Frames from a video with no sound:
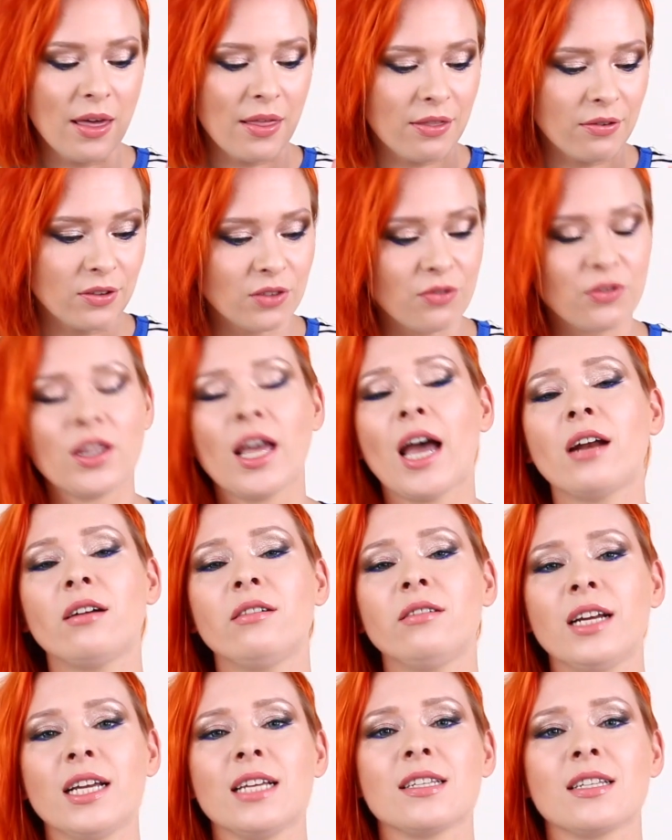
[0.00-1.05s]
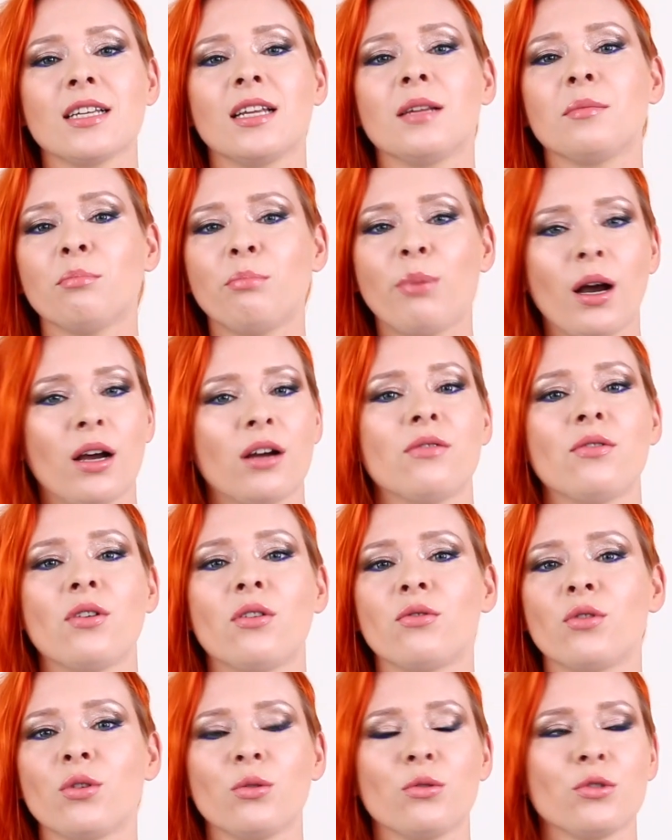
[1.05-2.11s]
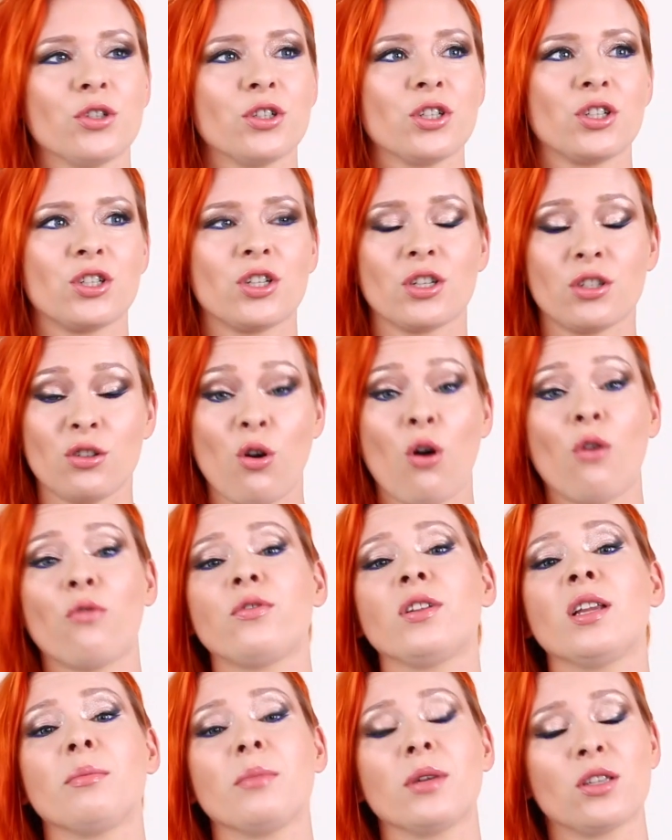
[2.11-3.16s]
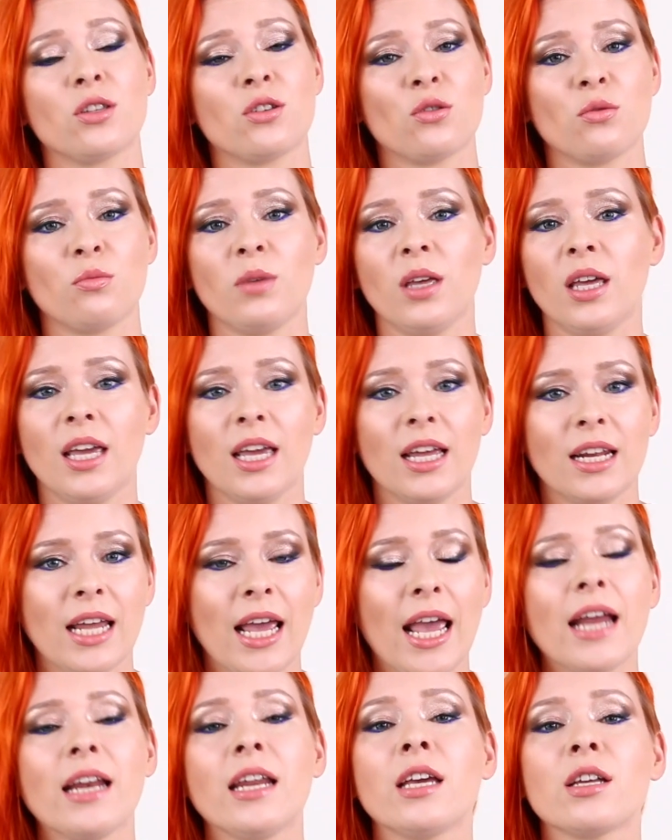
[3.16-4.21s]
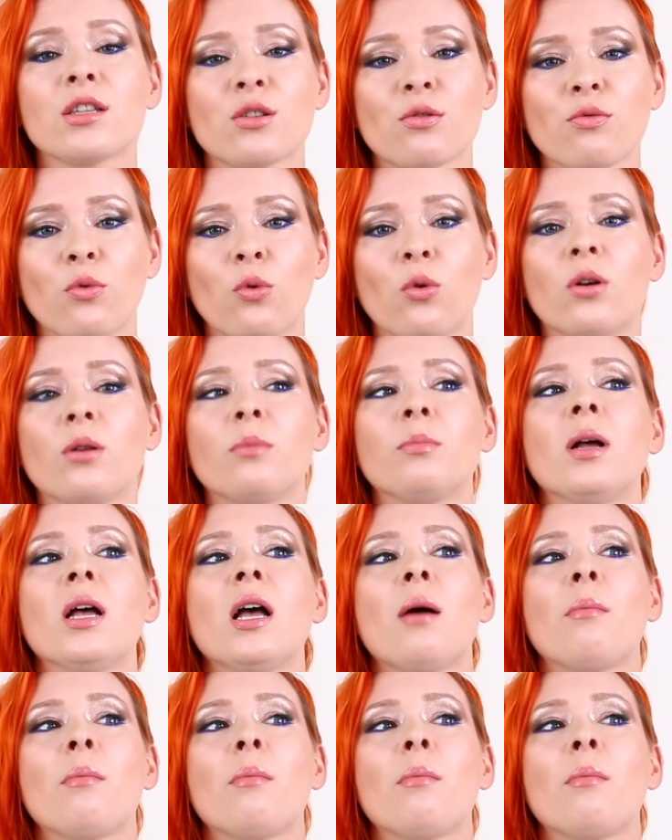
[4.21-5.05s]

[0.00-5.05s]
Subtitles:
But for that reason, Baccarat Rouge is just off limits to me in any its form.